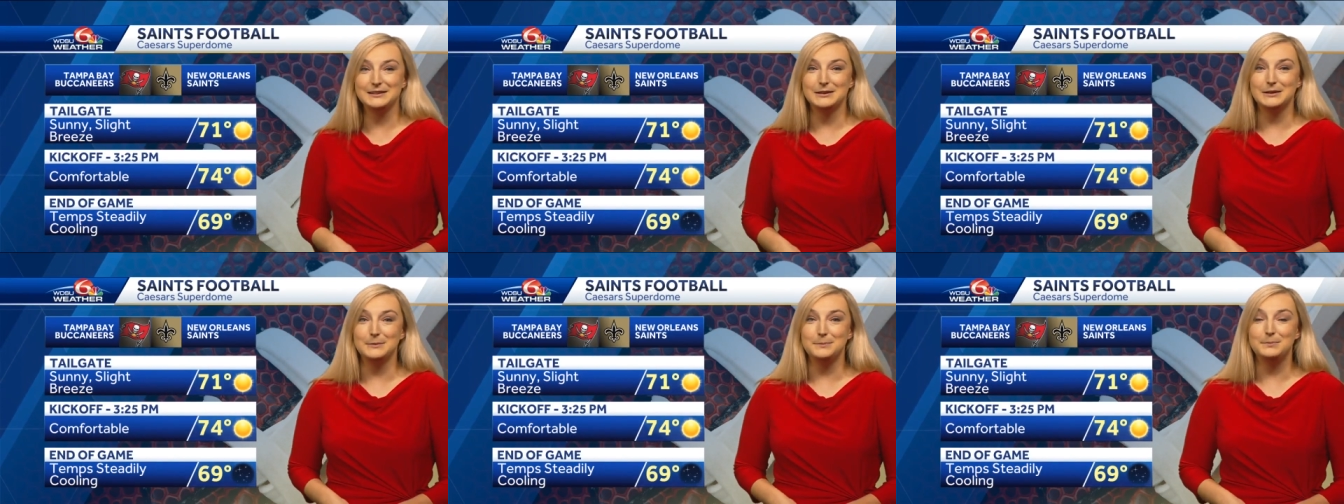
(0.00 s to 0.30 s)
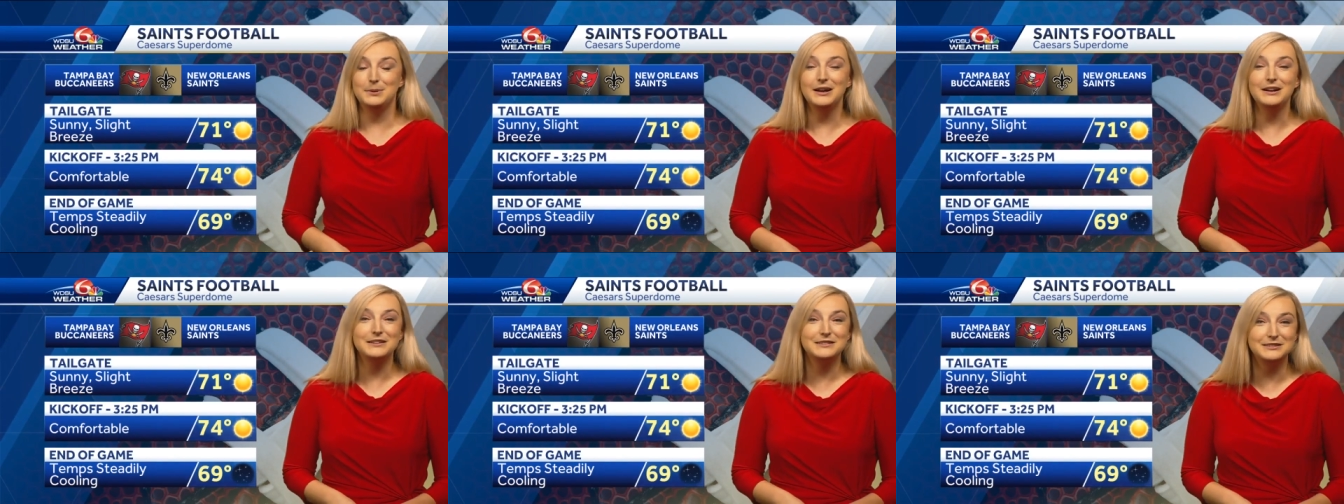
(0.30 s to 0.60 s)
The
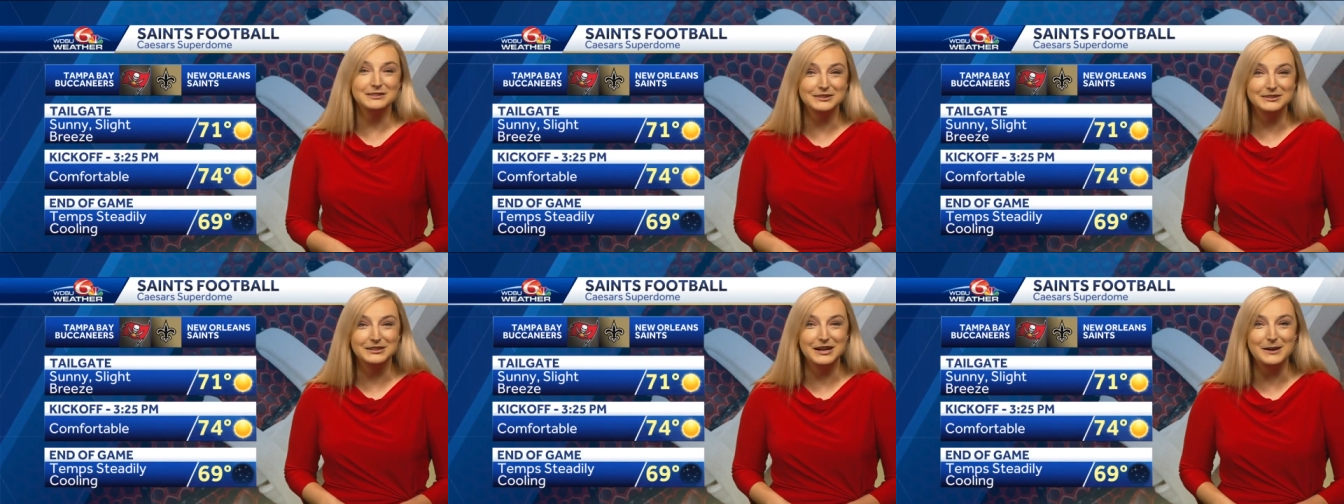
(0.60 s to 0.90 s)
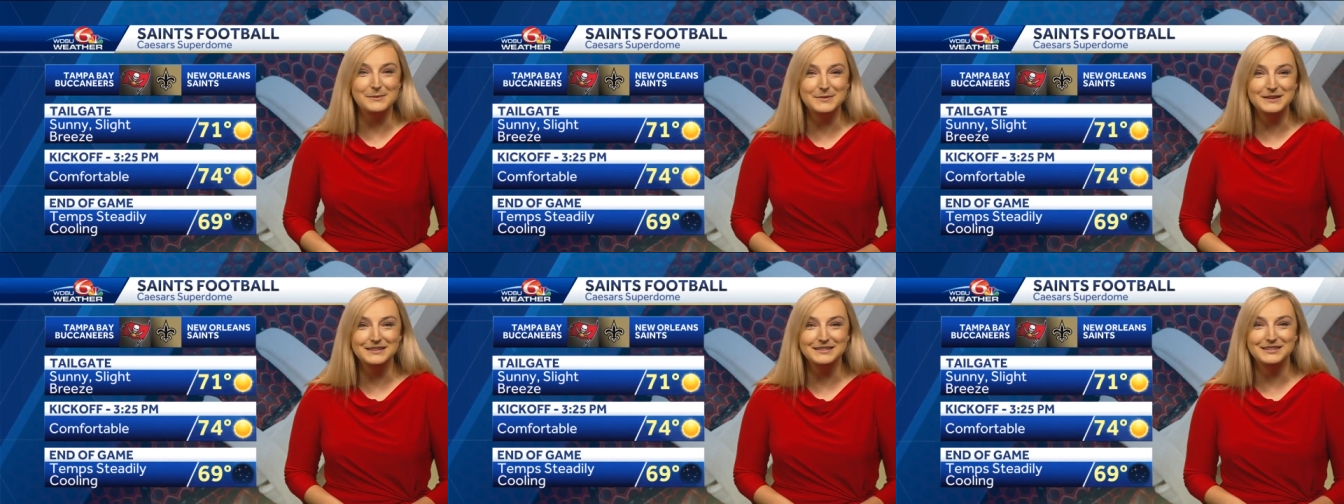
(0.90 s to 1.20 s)
Bucks are
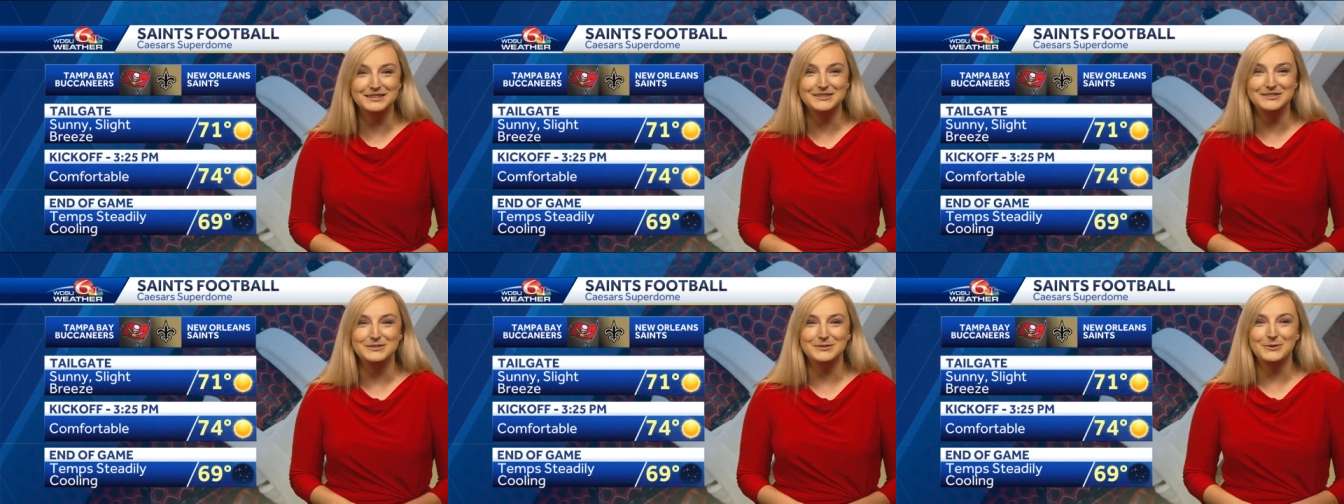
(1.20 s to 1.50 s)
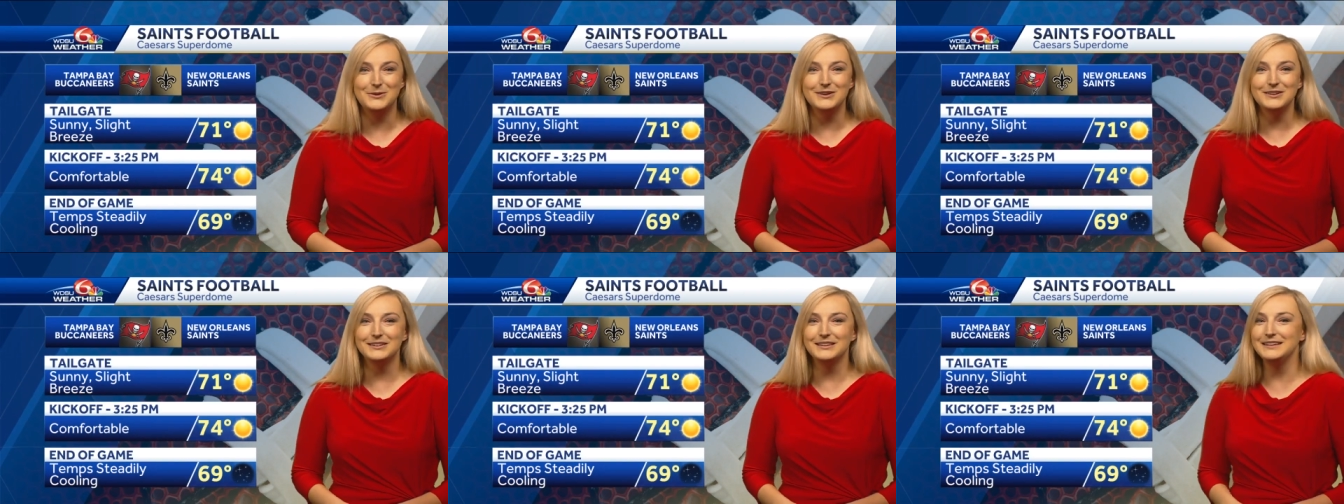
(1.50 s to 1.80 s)
coming to New
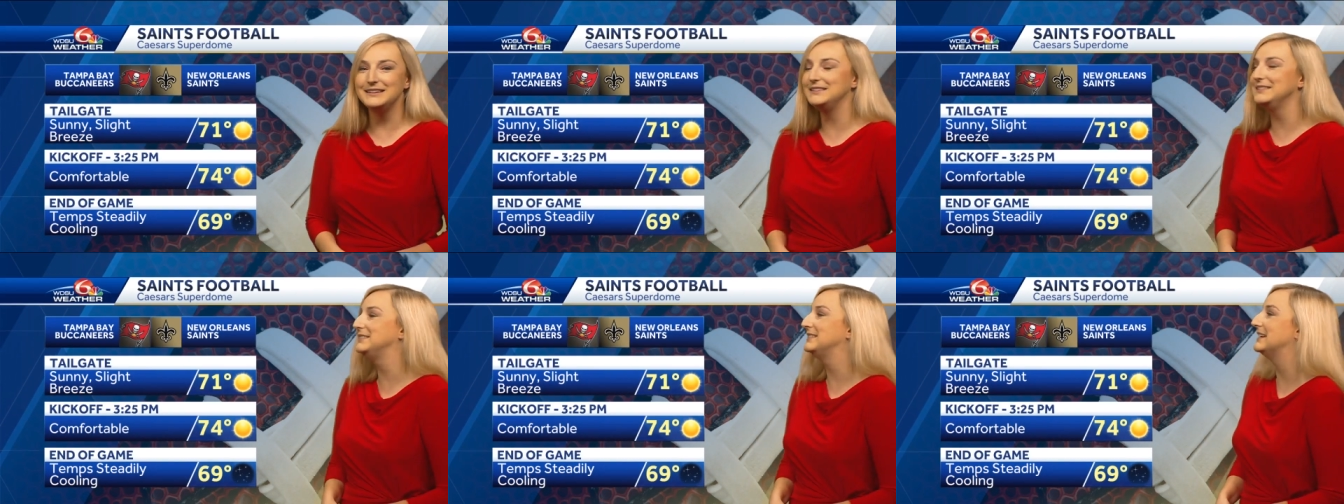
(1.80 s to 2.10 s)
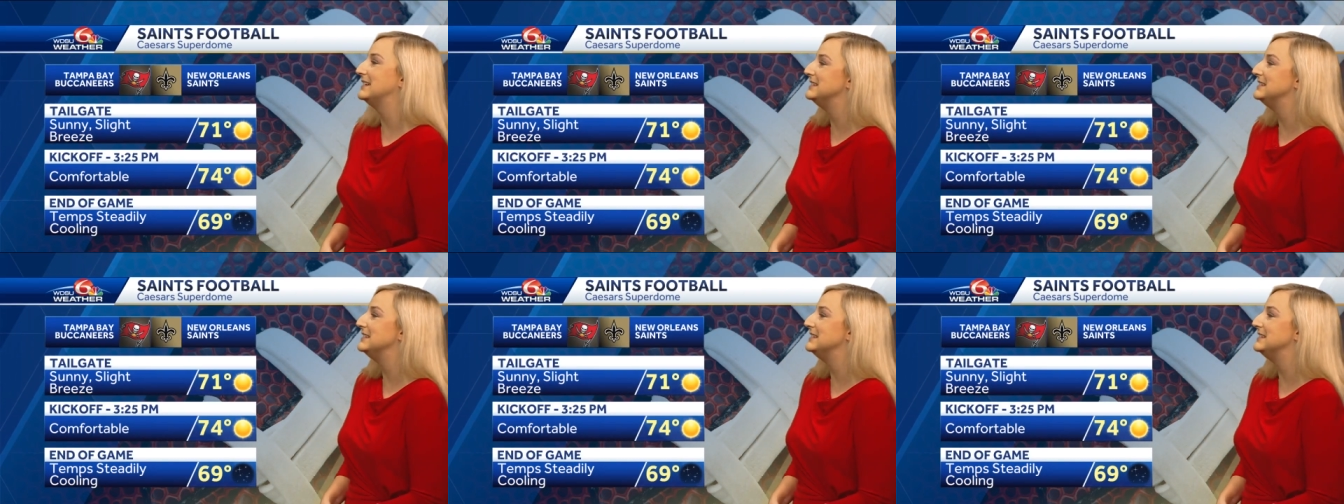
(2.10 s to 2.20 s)
Orleans,